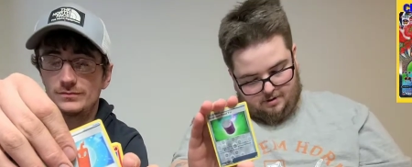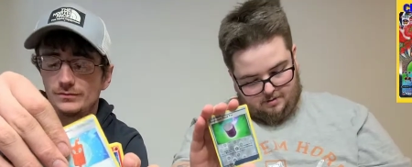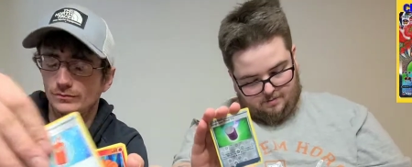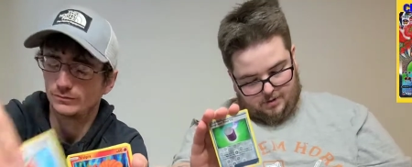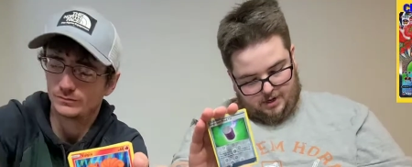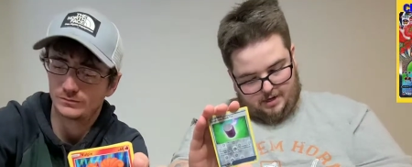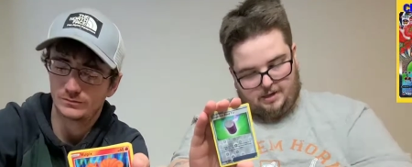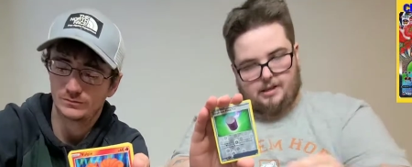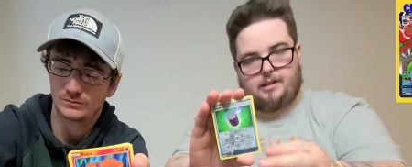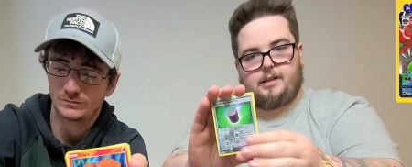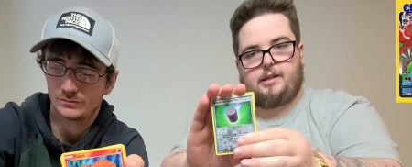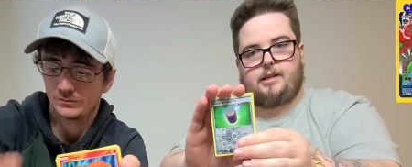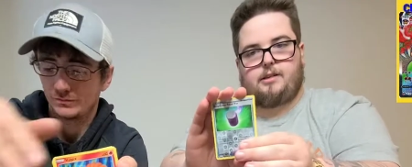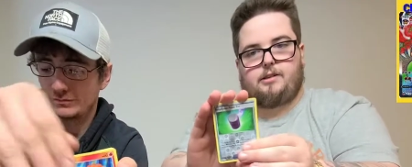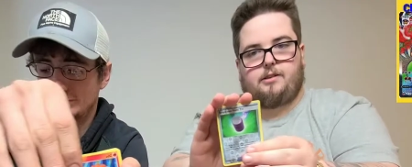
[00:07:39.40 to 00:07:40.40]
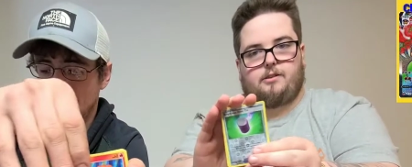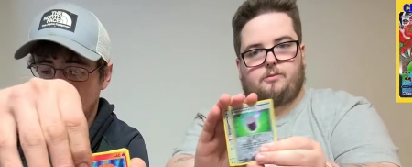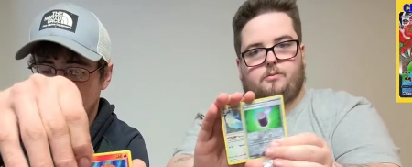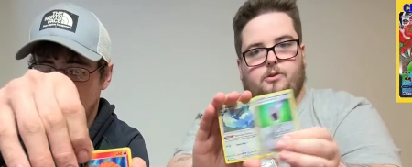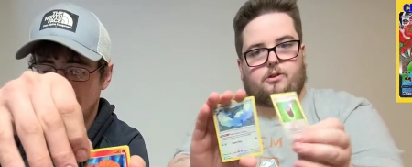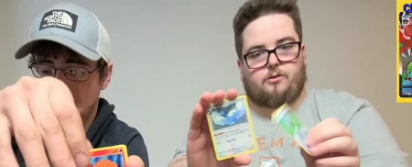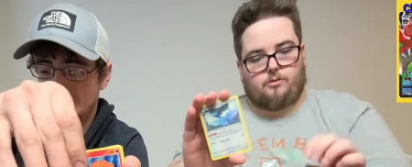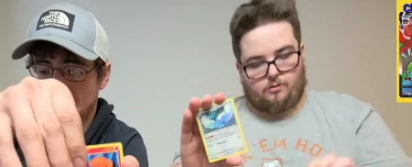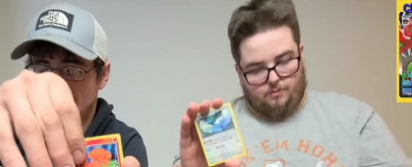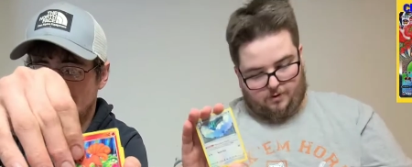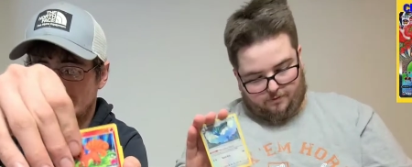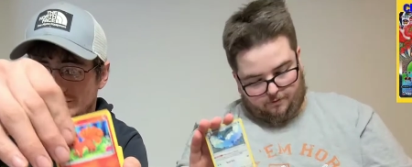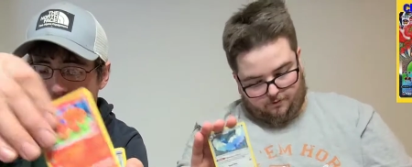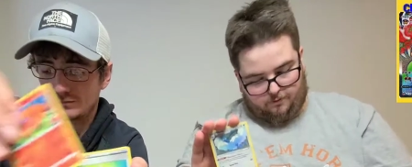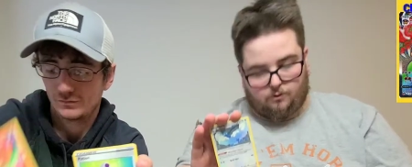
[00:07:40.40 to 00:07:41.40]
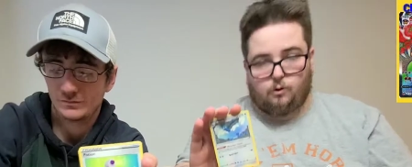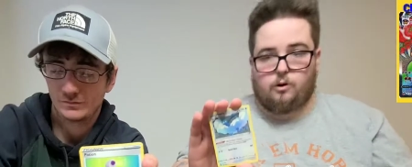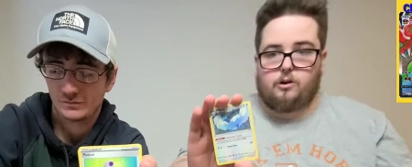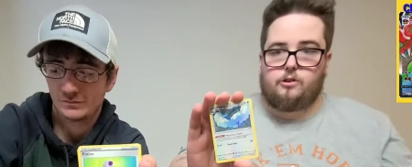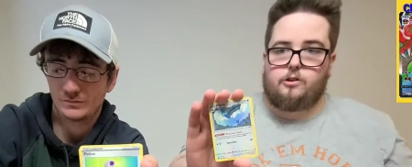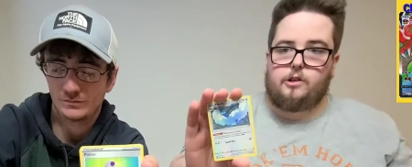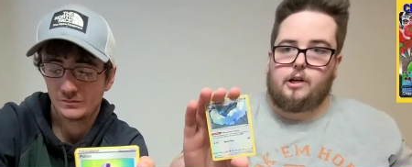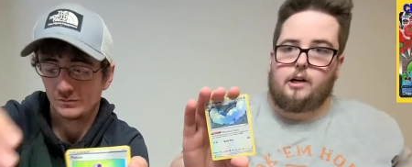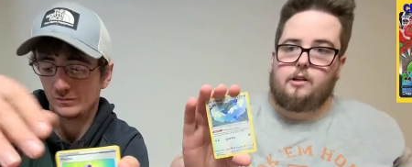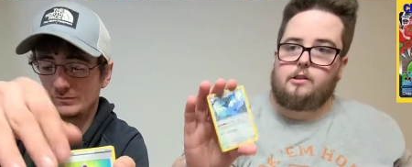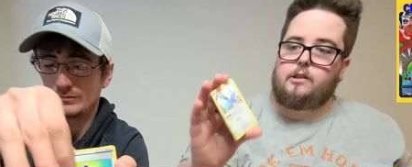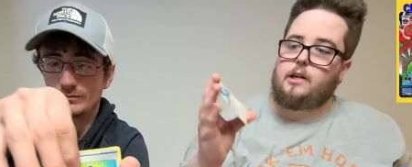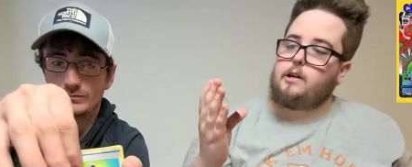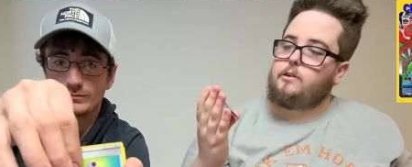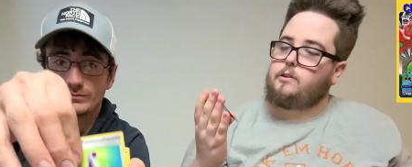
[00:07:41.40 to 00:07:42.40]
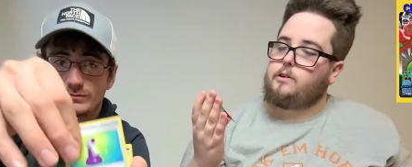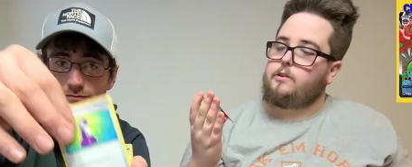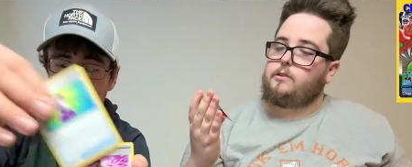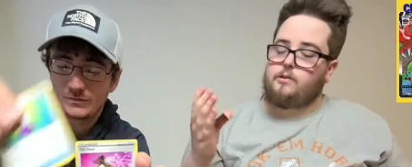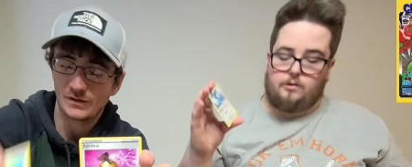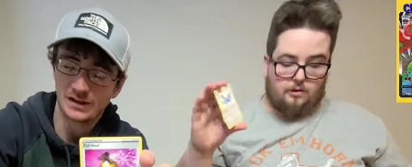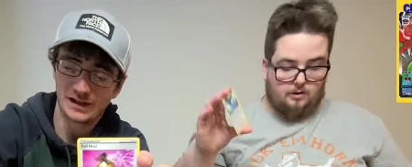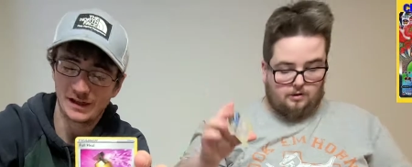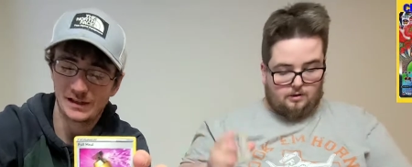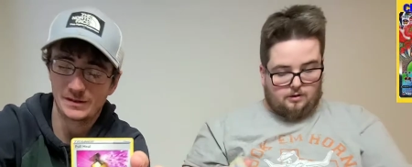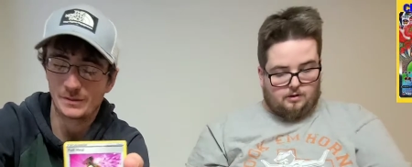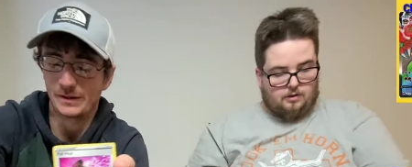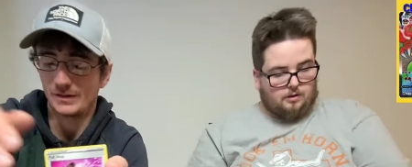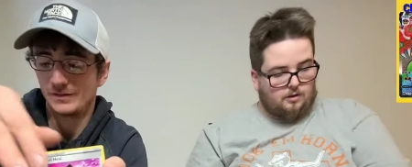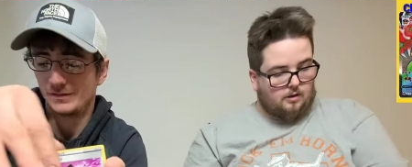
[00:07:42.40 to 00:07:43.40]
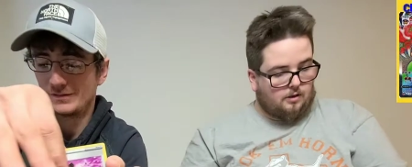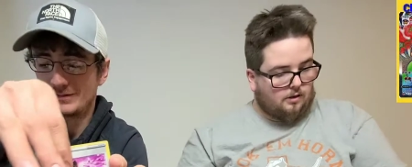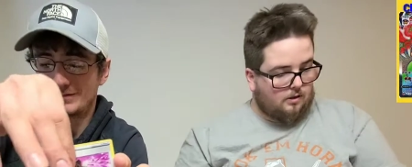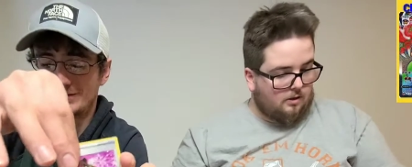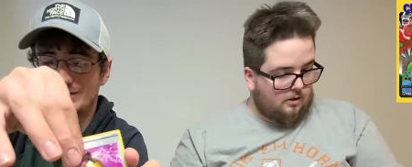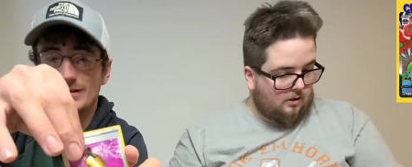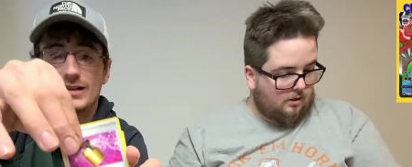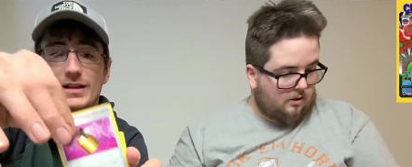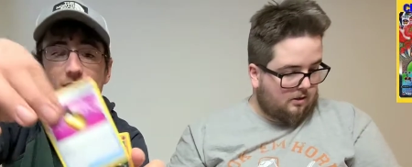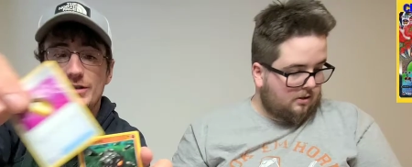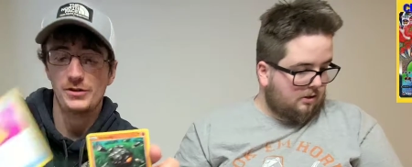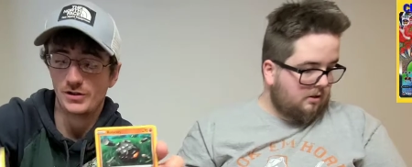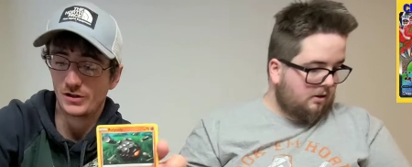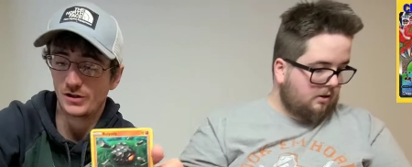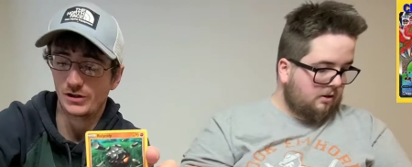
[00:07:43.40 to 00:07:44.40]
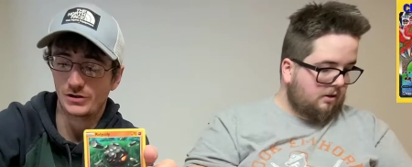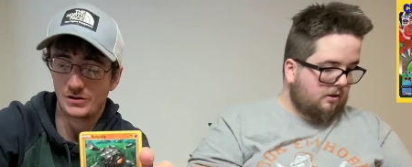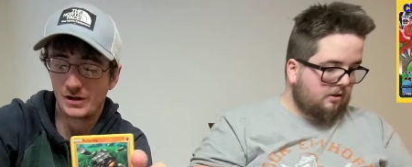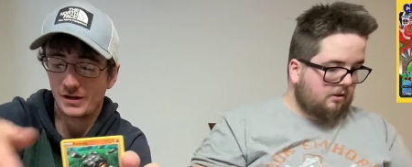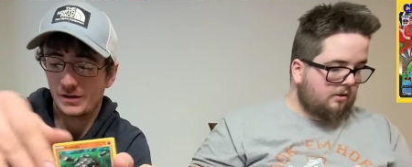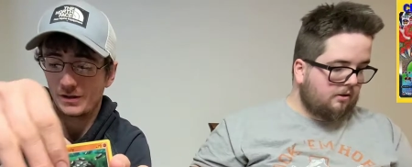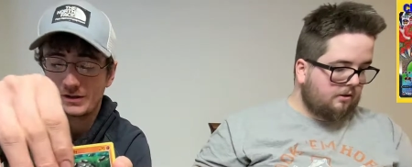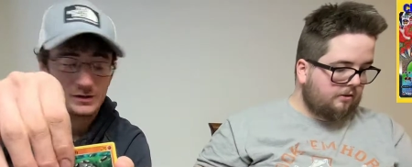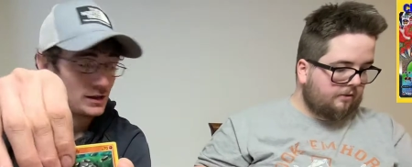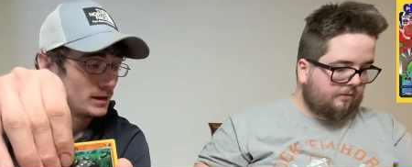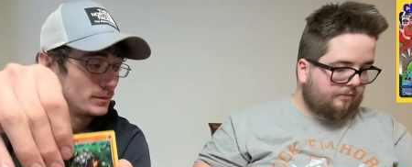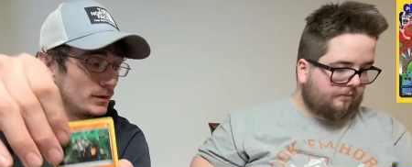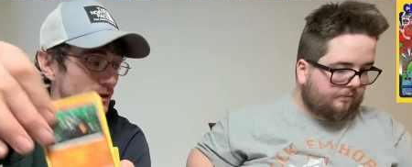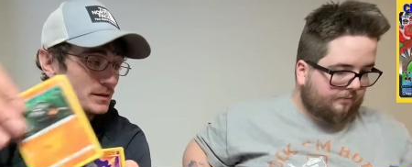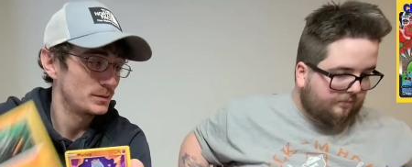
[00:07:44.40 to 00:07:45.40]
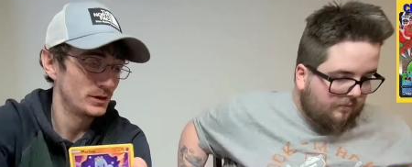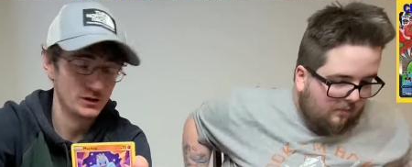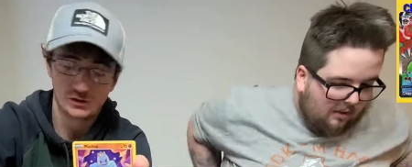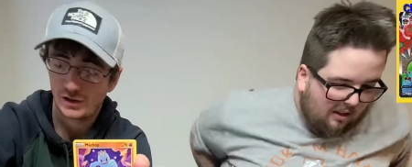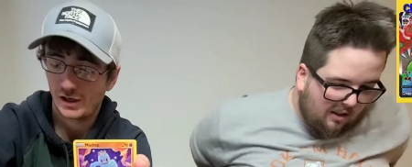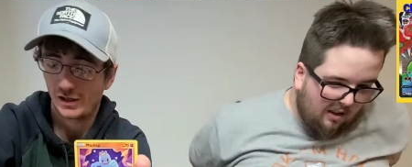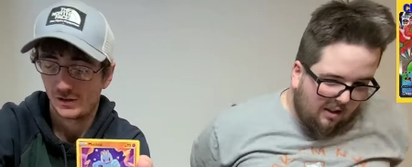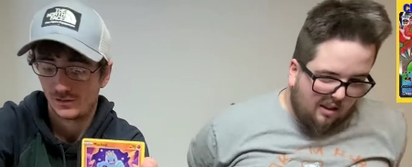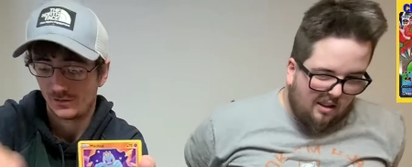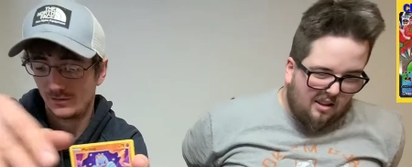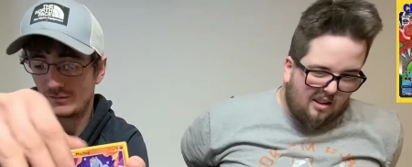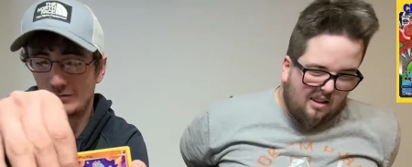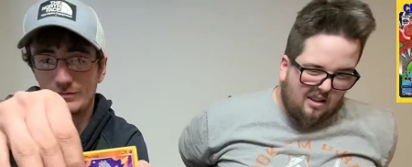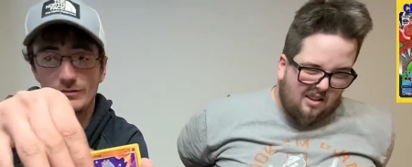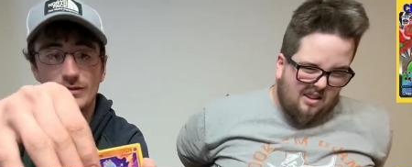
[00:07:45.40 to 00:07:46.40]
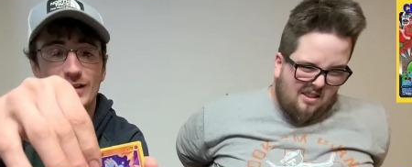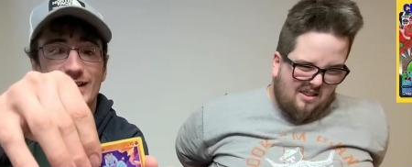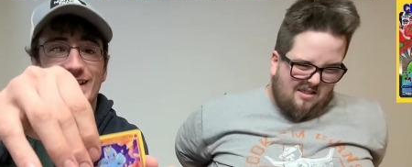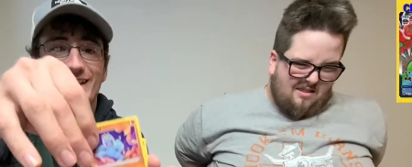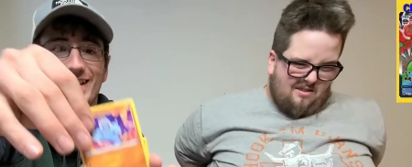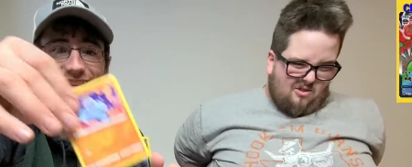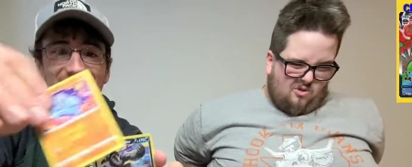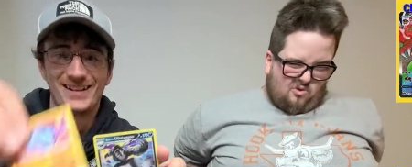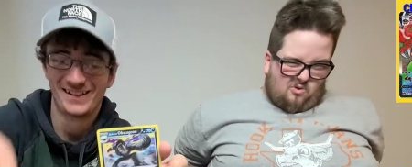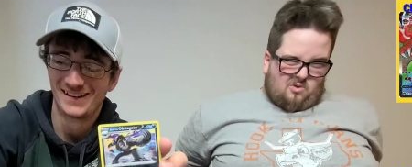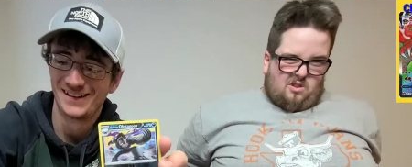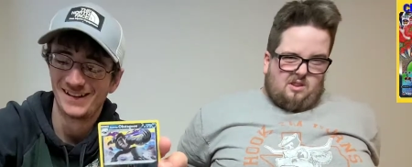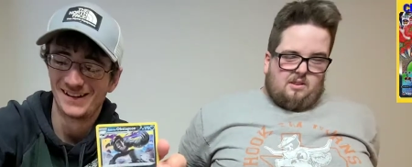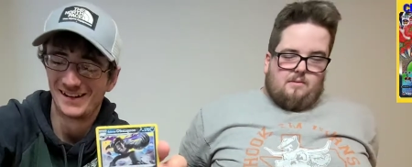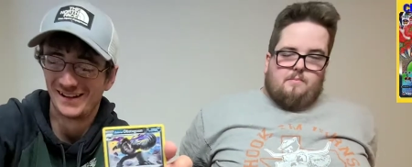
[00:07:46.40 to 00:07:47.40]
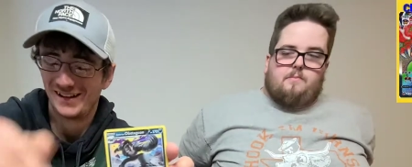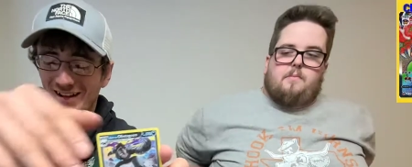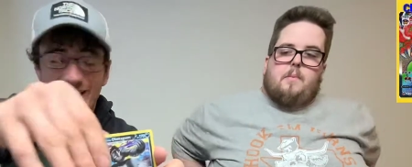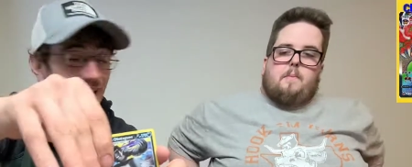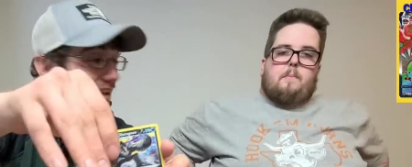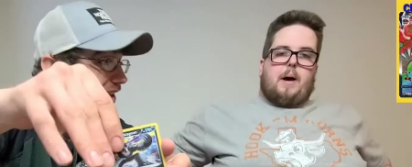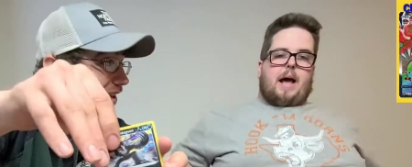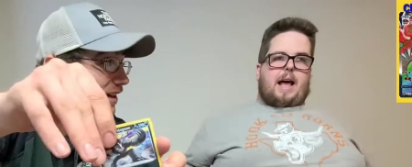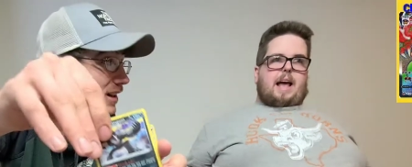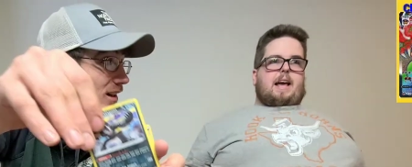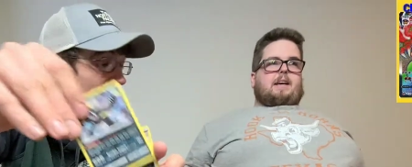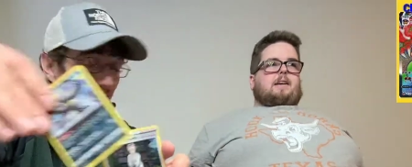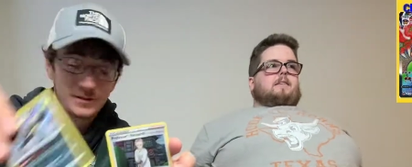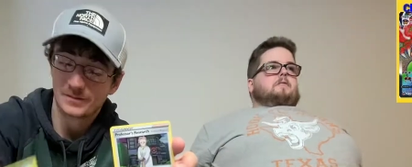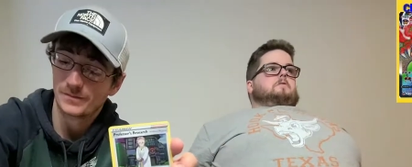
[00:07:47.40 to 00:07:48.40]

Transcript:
Speaker 1: But yeah, that did actually look pretty cool. But for four hundred dollars, I don't know.
Speaker 2: Yeah, that's bad. Let's do a good train. Let's get a place for a train. Ooh, my back.